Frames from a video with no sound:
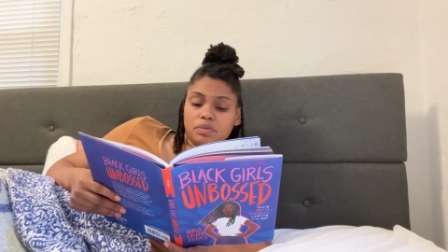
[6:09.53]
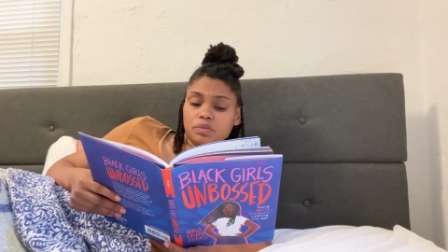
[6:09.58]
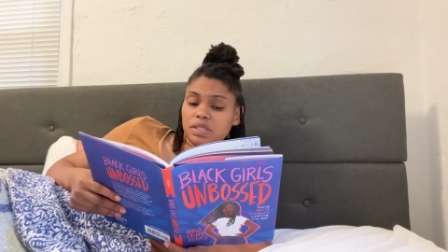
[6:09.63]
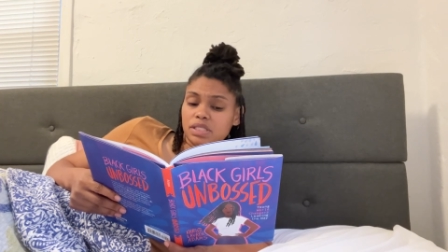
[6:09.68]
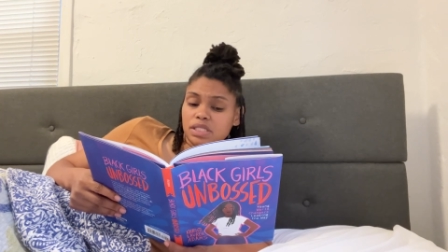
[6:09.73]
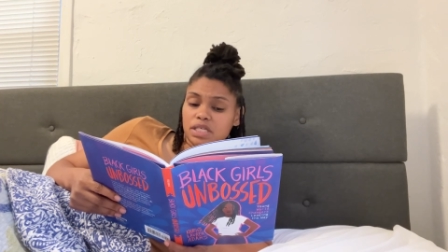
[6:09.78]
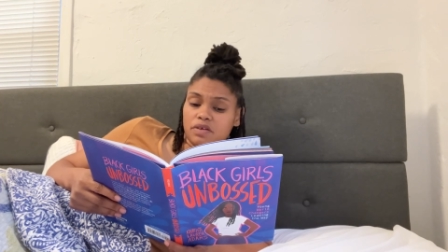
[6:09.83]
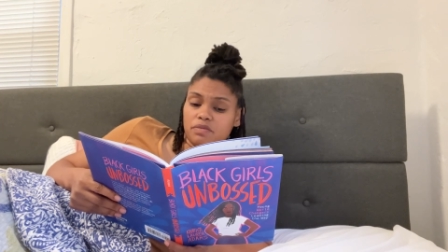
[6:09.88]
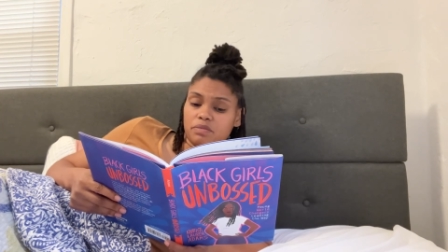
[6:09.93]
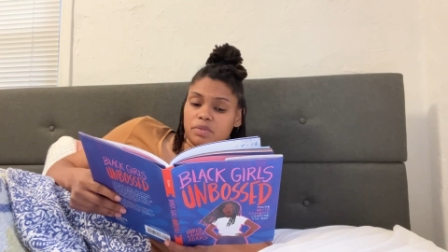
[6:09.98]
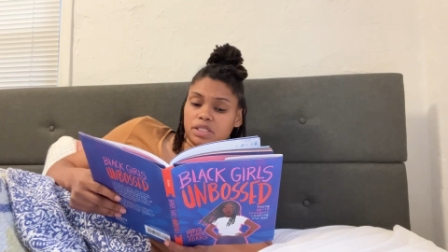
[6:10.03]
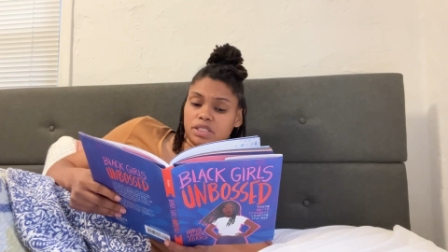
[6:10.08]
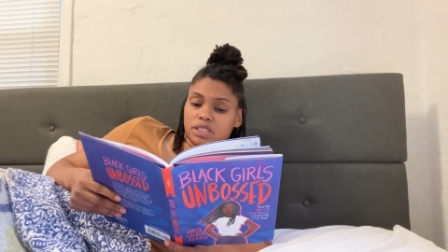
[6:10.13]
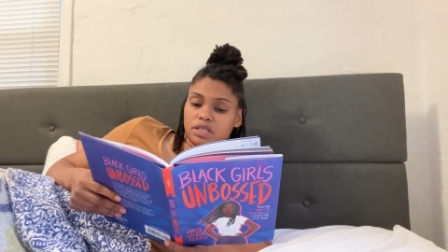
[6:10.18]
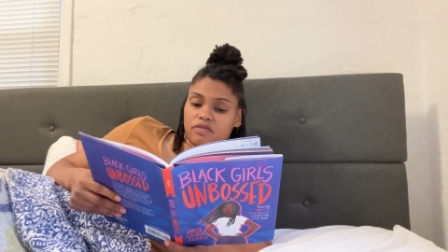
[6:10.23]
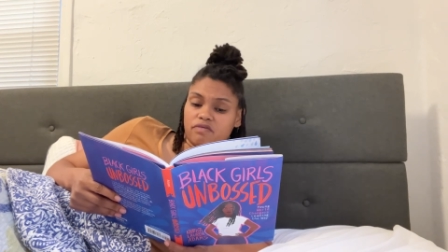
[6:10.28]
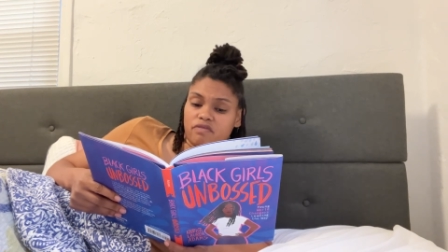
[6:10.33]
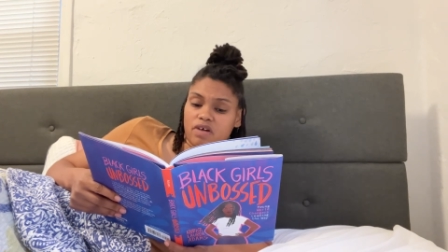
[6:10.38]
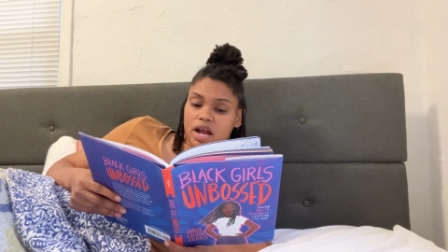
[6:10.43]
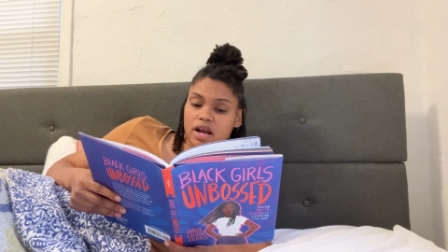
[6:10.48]
receive much
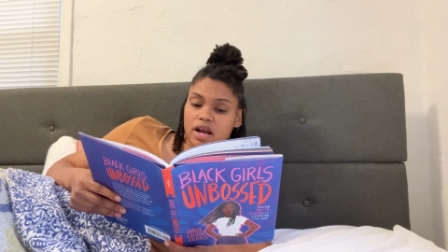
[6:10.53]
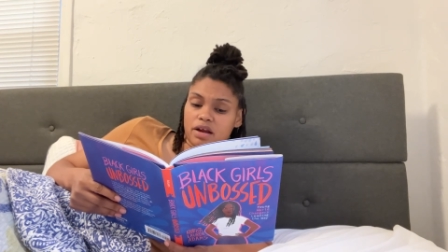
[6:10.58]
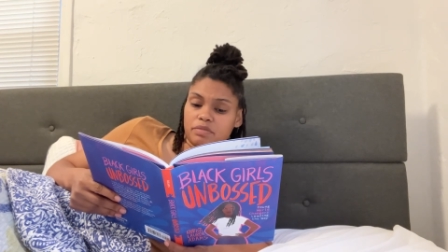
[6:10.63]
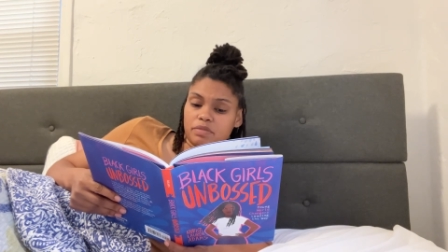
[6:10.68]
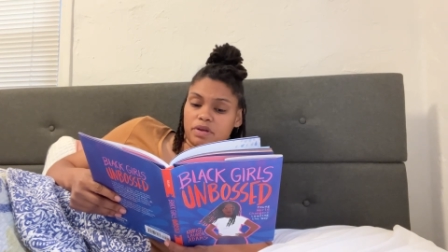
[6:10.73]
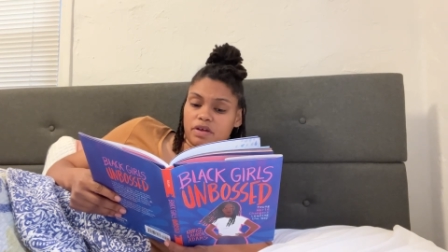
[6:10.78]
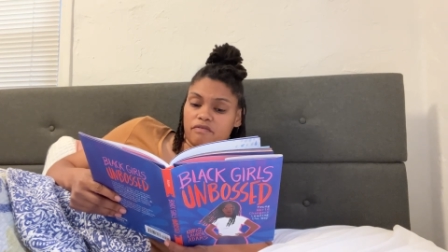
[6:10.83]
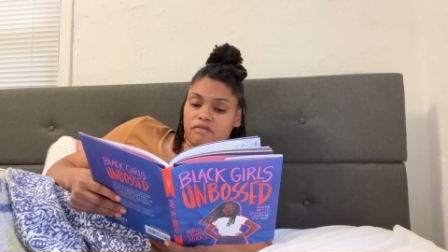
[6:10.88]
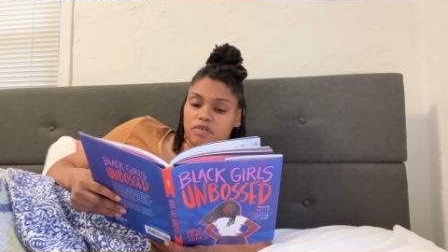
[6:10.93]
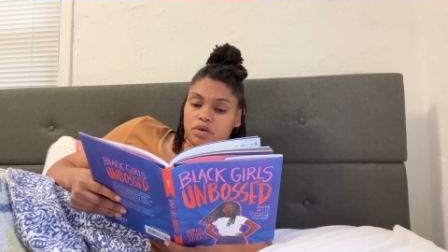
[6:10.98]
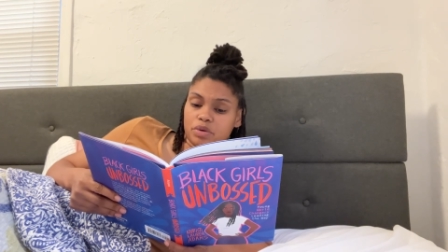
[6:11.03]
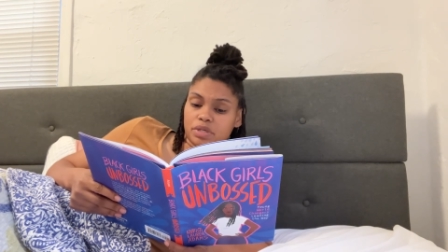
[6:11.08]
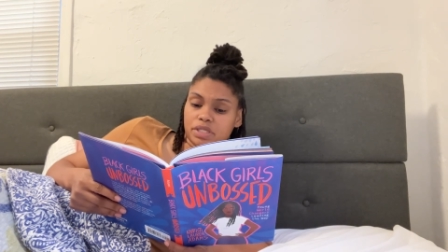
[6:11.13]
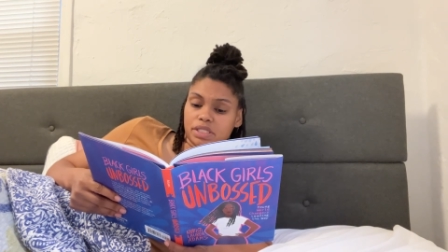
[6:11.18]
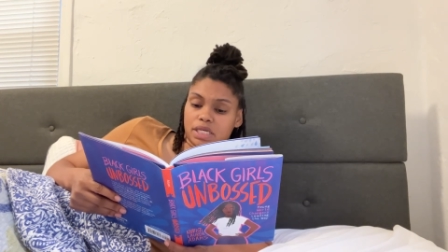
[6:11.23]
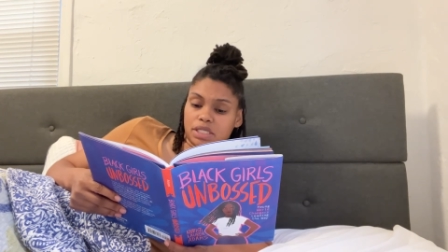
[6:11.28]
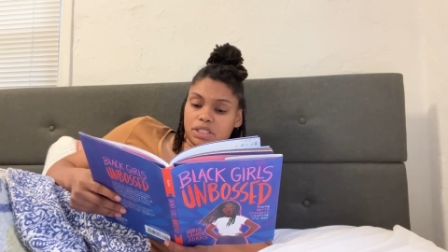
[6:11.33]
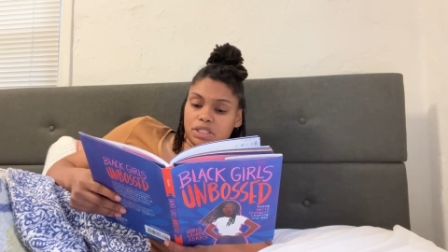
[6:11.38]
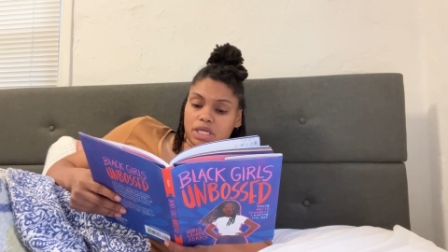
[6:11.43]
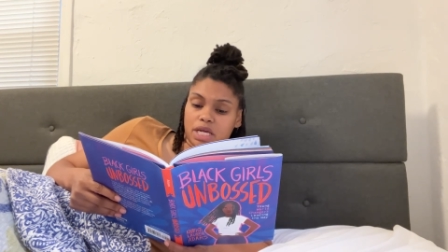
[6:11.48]

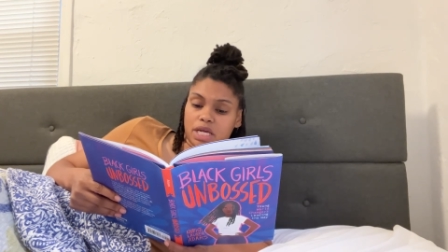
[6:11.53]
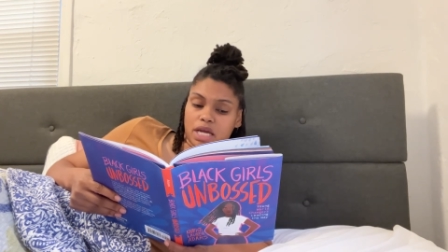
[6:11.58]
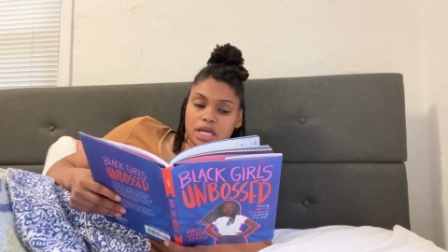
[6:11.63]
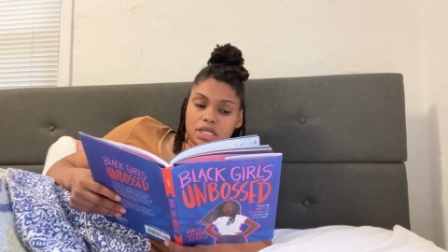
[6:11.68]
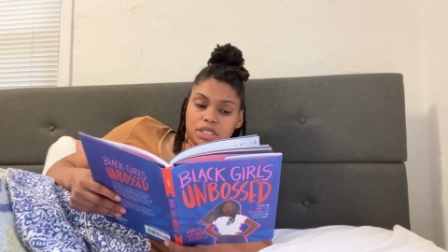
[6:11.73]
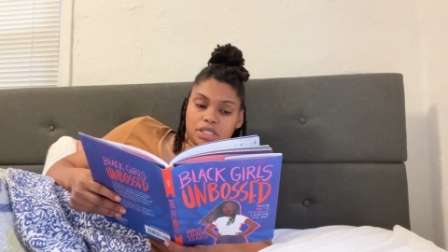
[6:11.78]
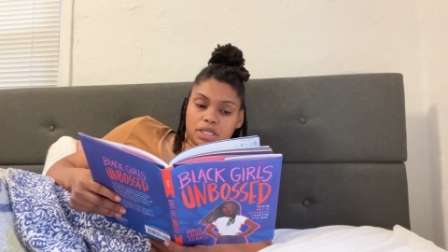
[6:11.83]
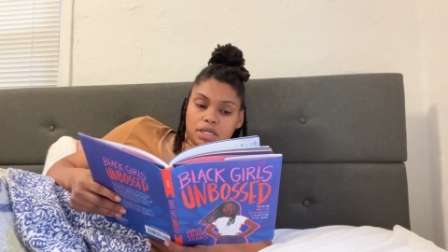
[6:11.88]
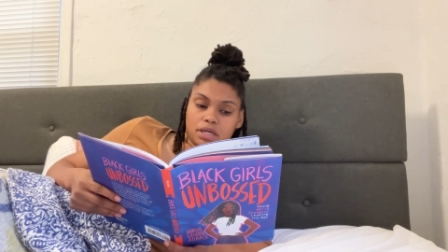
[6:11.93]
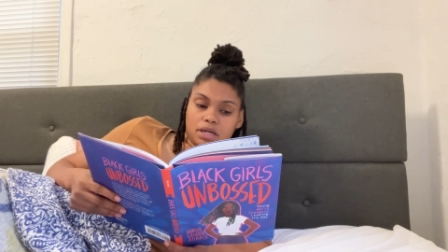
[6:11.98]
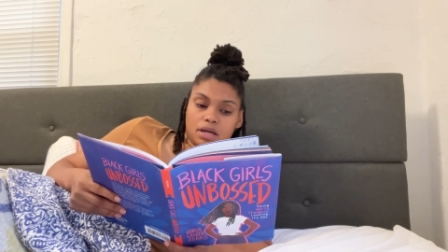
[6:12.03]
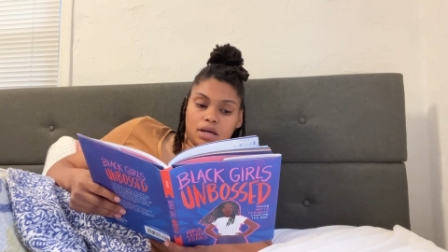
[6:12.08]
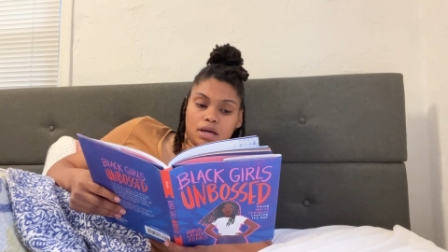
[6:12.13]
environment-focused education,